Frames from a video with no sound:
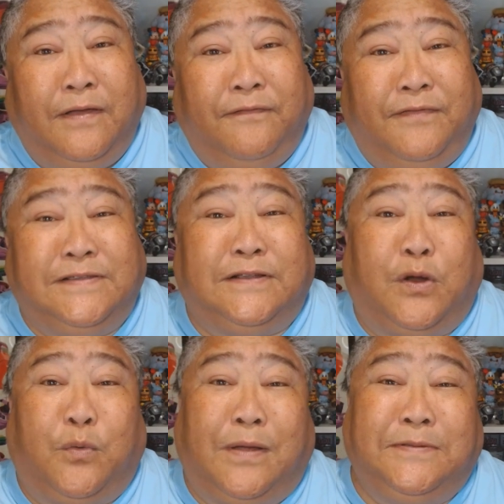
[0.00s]
Visit
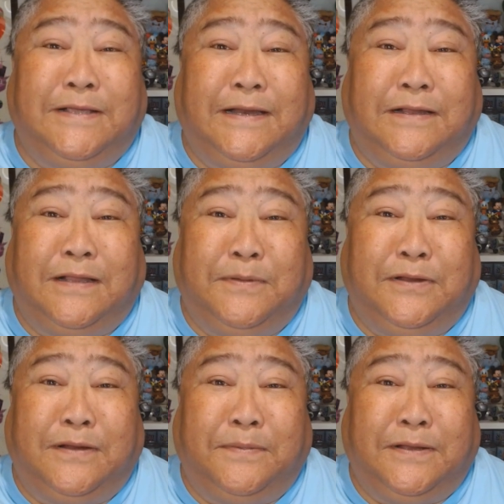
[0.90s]
our website at
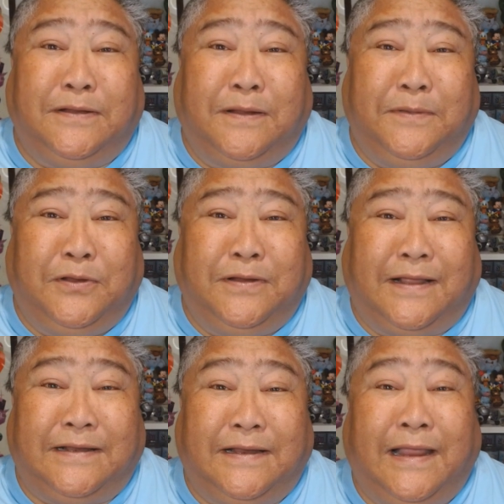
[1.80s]

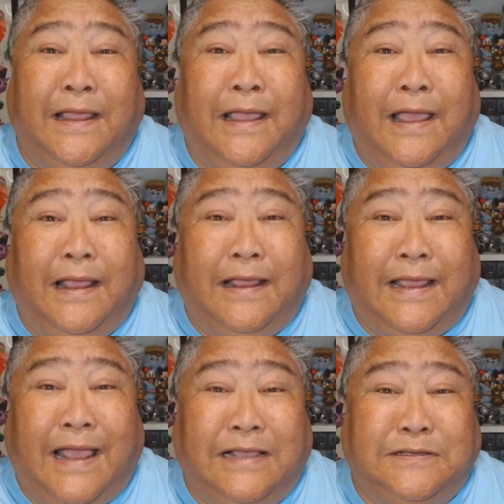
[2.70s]

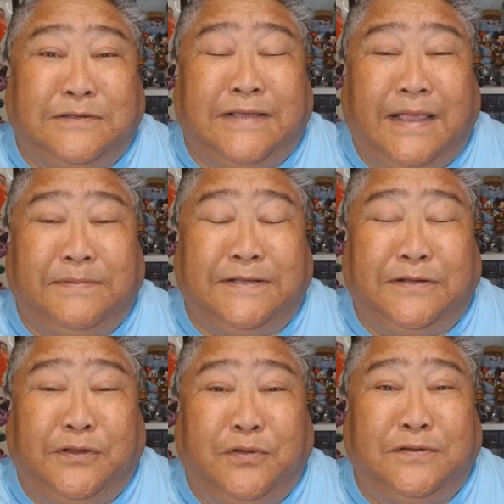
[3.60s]

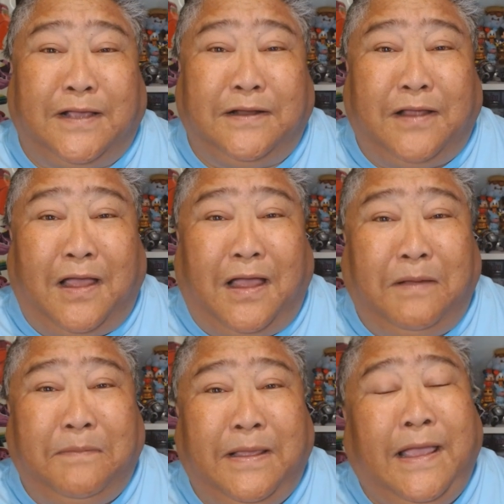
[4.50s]

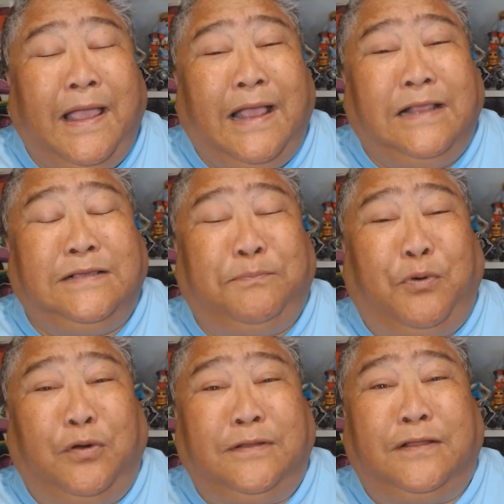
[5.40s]
www.castlescapesandclones.com and
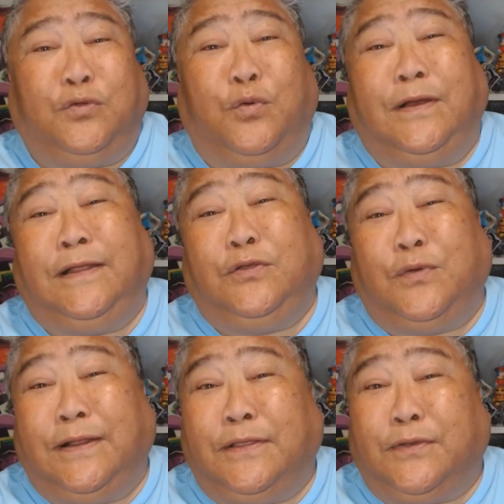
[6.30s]
support the
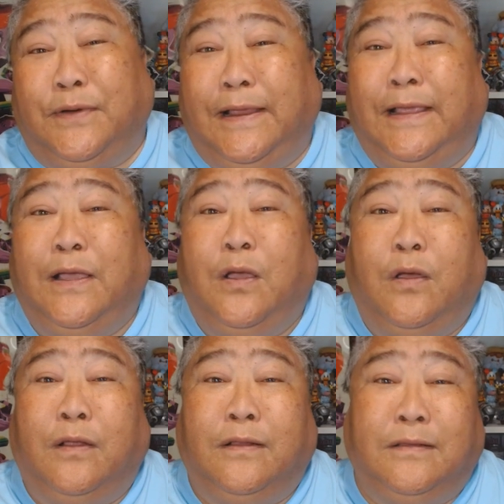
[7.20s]
2023
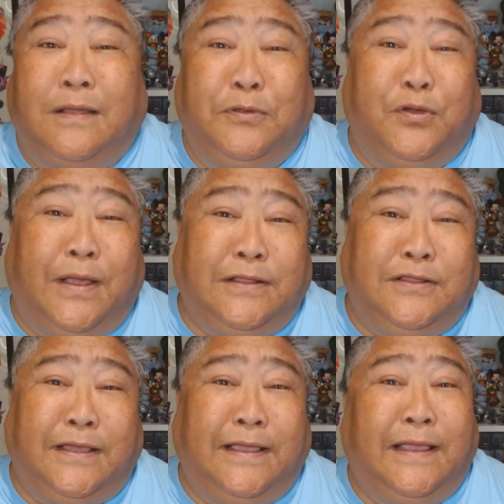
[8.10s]

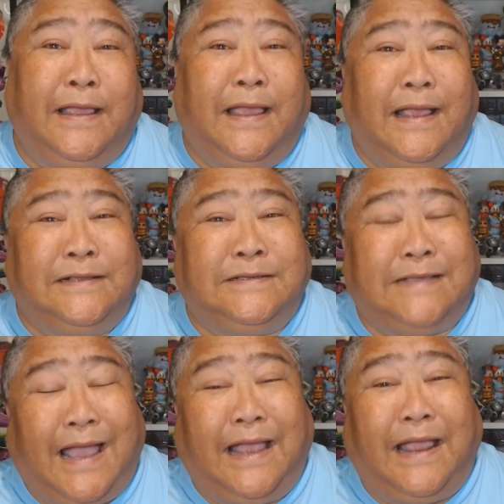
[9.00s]
WAG and
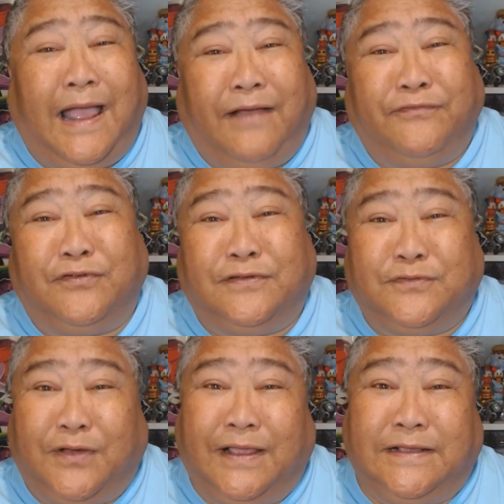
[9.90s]
SAG AFTRA
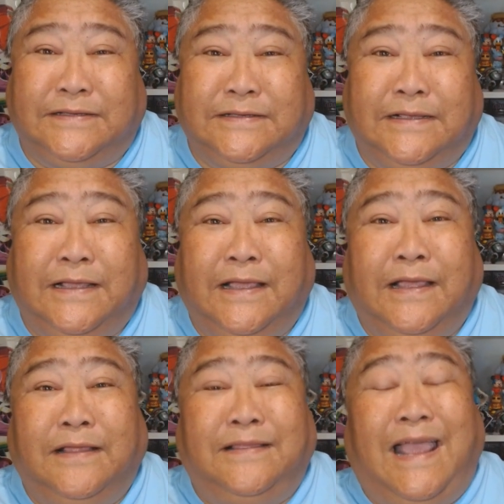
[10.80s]
strikes.
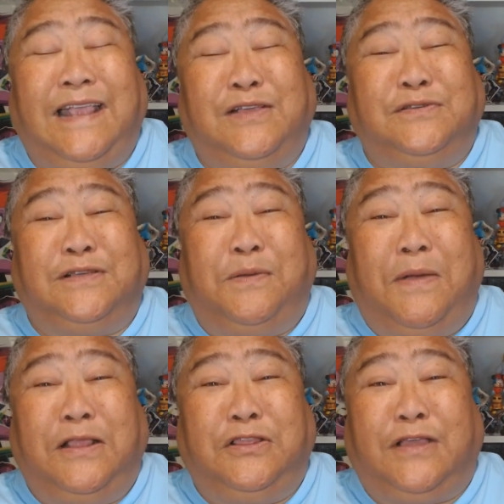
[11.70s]
Thank you so
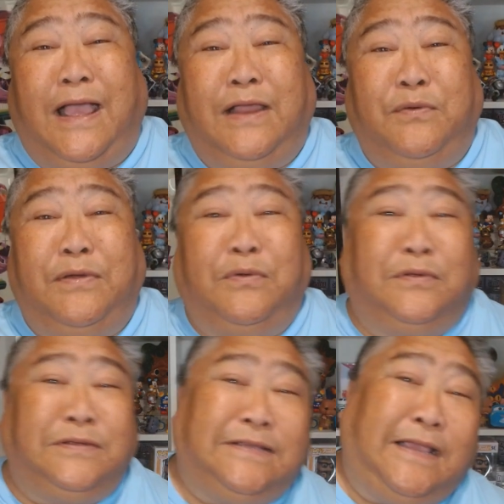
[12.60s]
much, and we
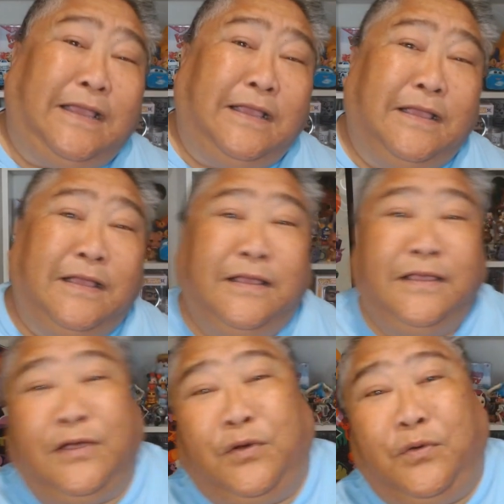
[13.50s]
will see
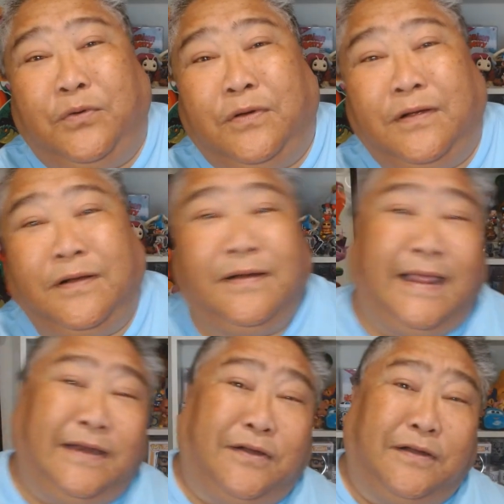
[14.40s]
you
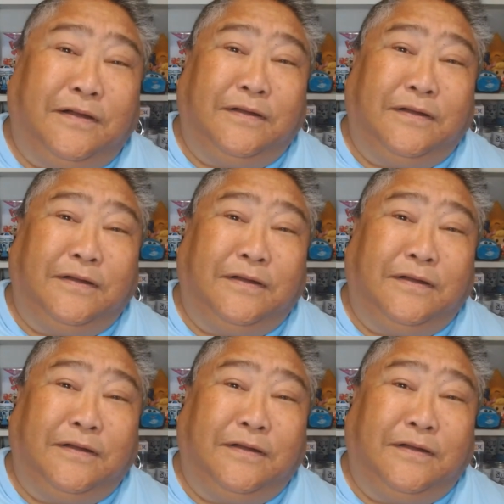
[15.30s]
later.